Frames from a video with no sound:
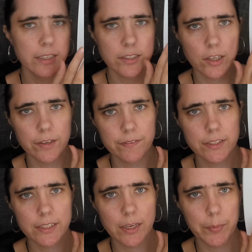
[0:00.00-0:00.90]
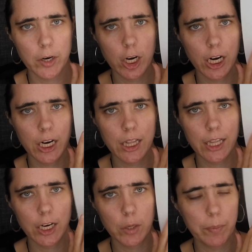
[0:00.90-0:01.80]
the soft summer
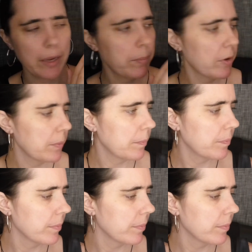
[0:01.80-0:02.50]
wallpaper.